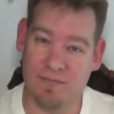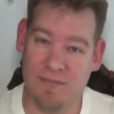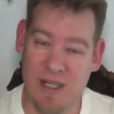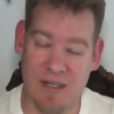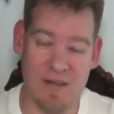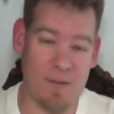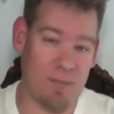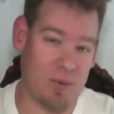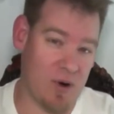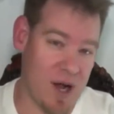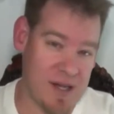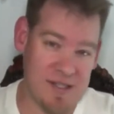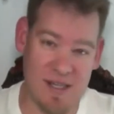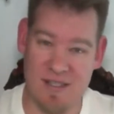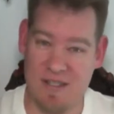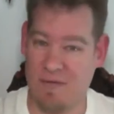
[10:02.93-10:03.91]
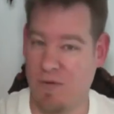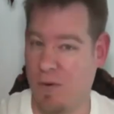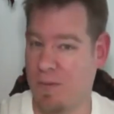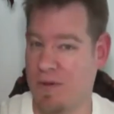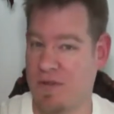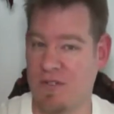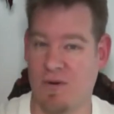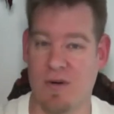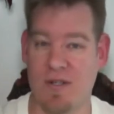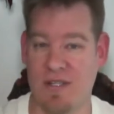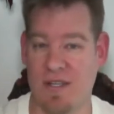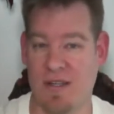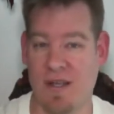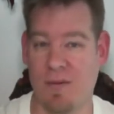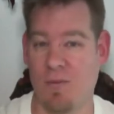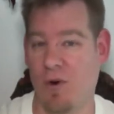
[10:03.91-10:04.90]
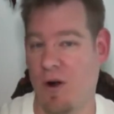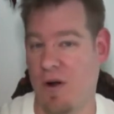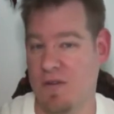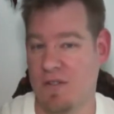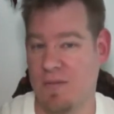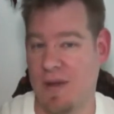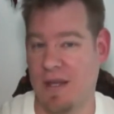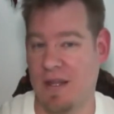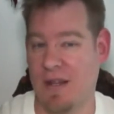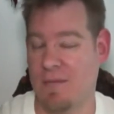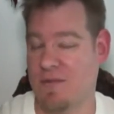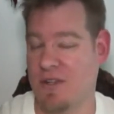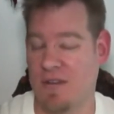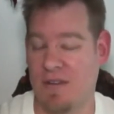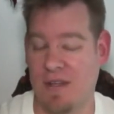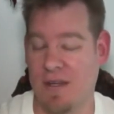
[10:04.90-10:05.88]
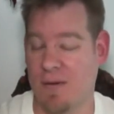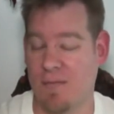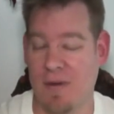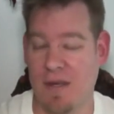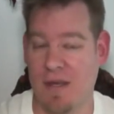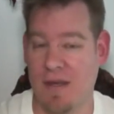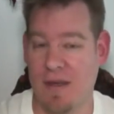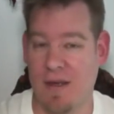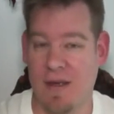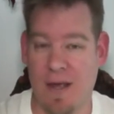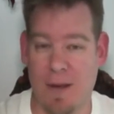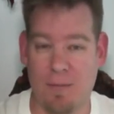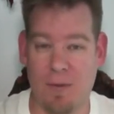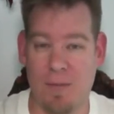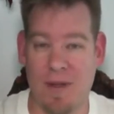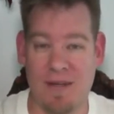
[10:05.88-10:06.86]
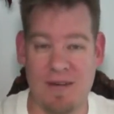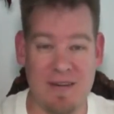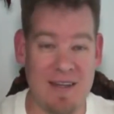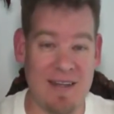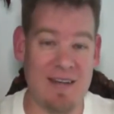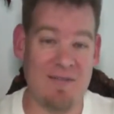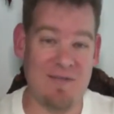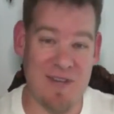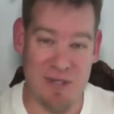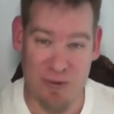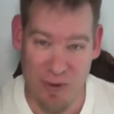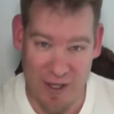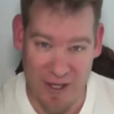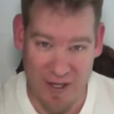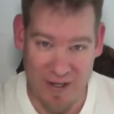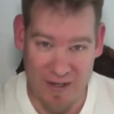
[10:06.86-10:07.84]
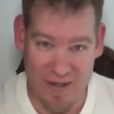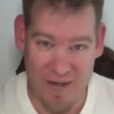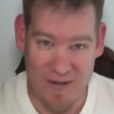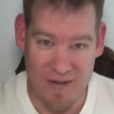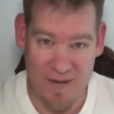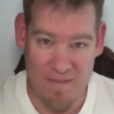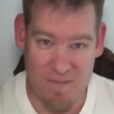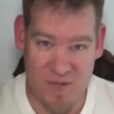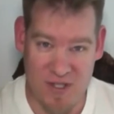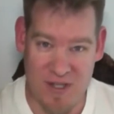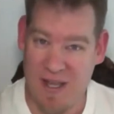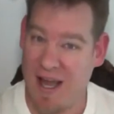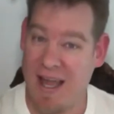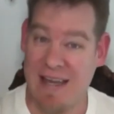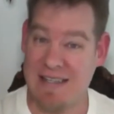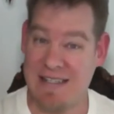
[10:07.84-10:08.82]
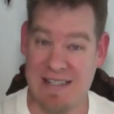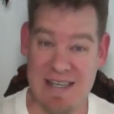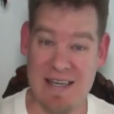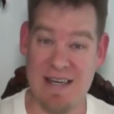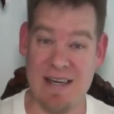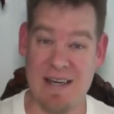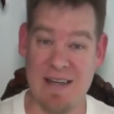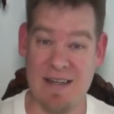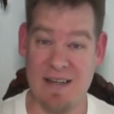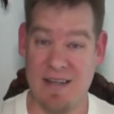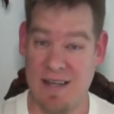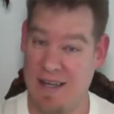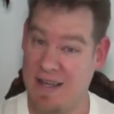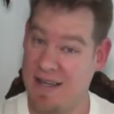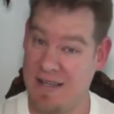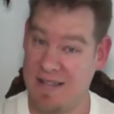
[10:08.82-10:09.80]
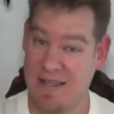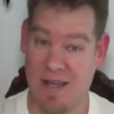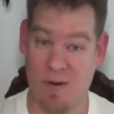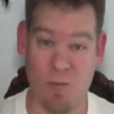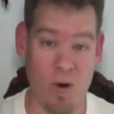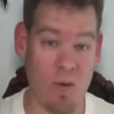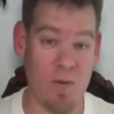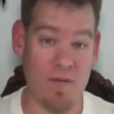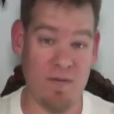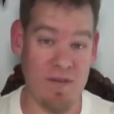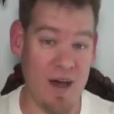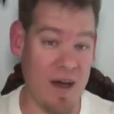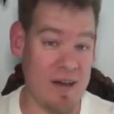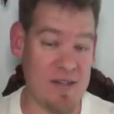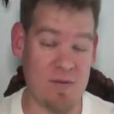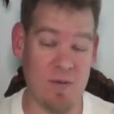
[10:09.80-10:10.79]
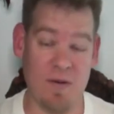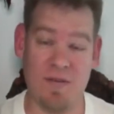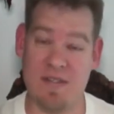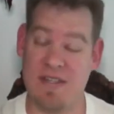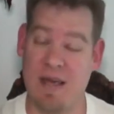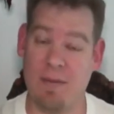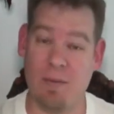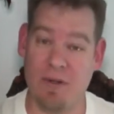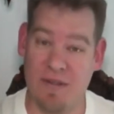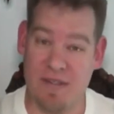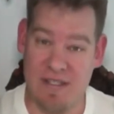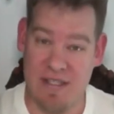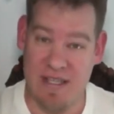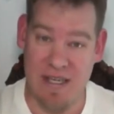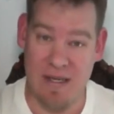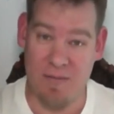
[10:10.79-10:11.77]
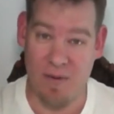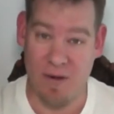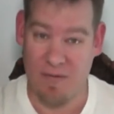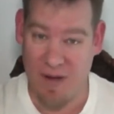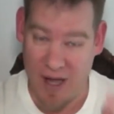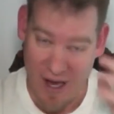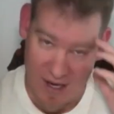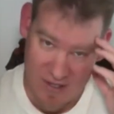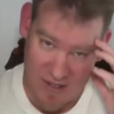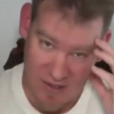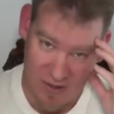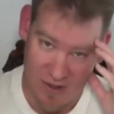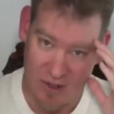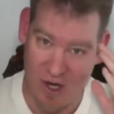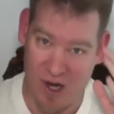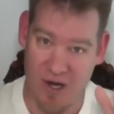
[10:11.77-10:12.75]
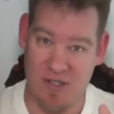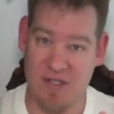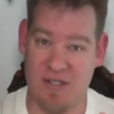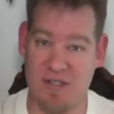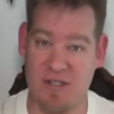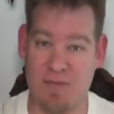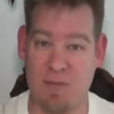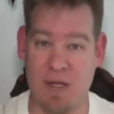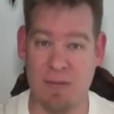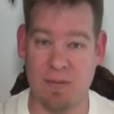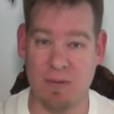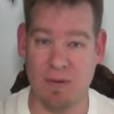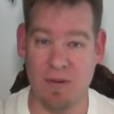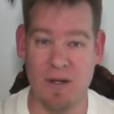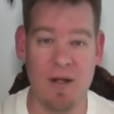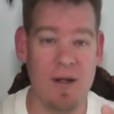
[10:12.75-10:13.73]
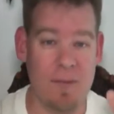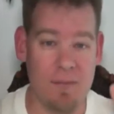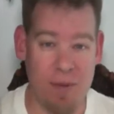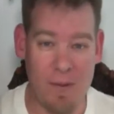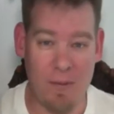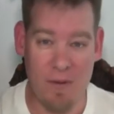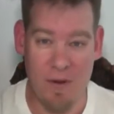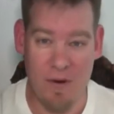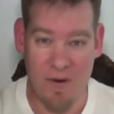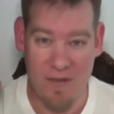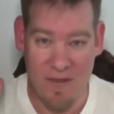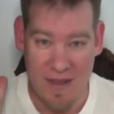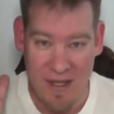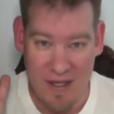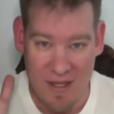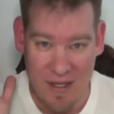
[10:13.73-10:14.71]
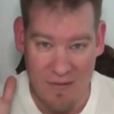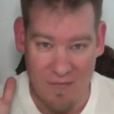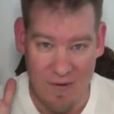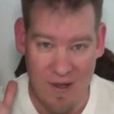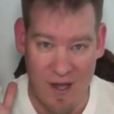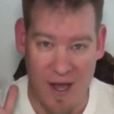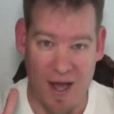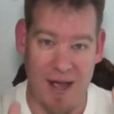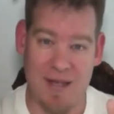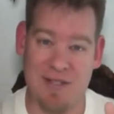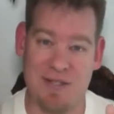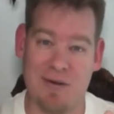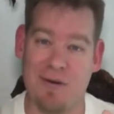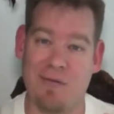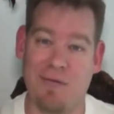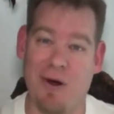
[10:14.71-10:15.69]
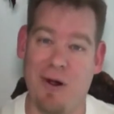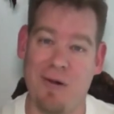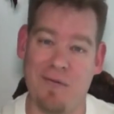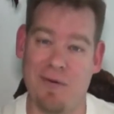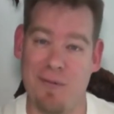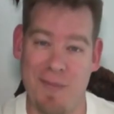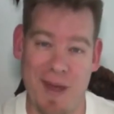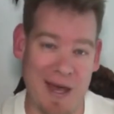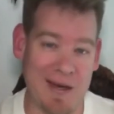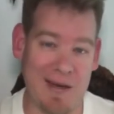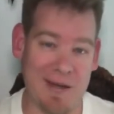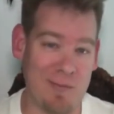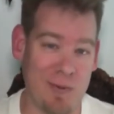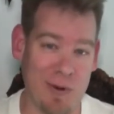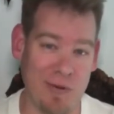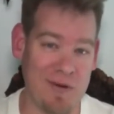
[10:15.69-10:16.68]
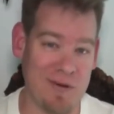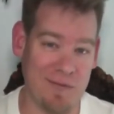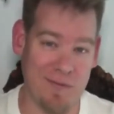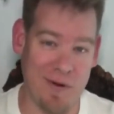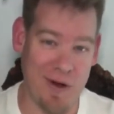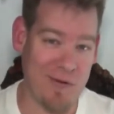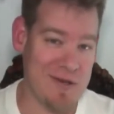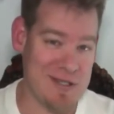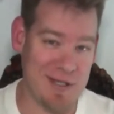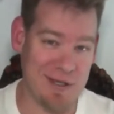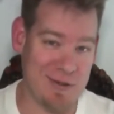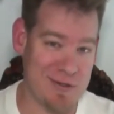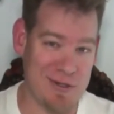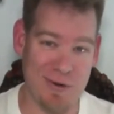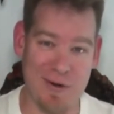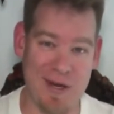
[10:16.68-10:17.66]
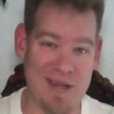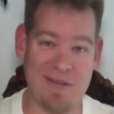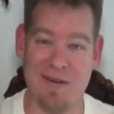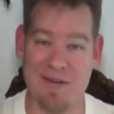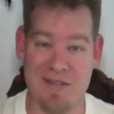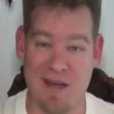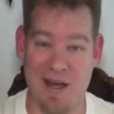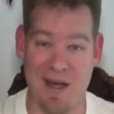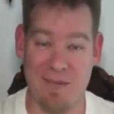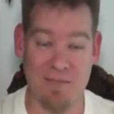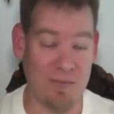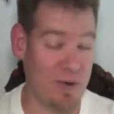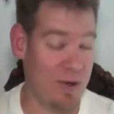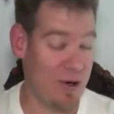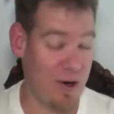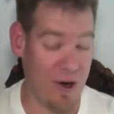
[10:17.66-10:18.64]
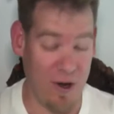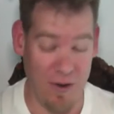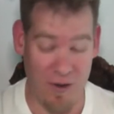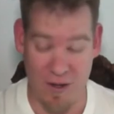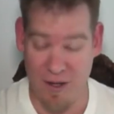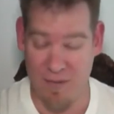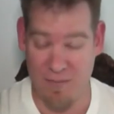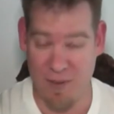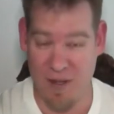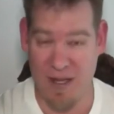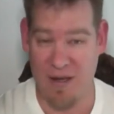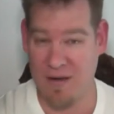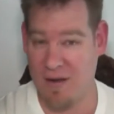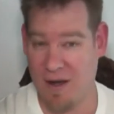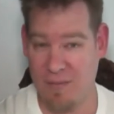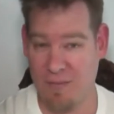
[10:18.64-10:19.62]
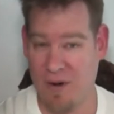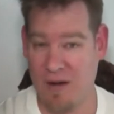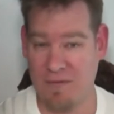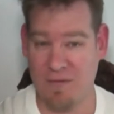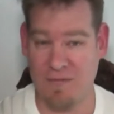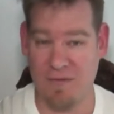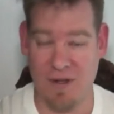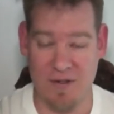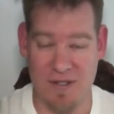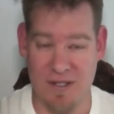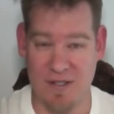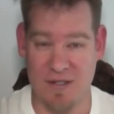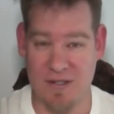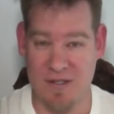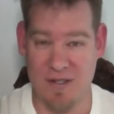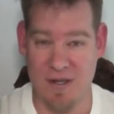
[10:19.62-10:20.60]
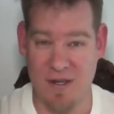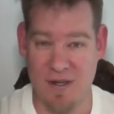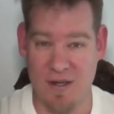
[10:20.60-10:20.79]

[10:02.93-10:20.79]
And in the process of open sourcing them, we're also making them so that they can be implemented individually. So the idea is, and what we've done is we've assembled a team of highest good consciousness people, people that are thinking for the highest good of all of humanity and willing to volunteer and donate their time. We're all unpaid nonprofit volunteers.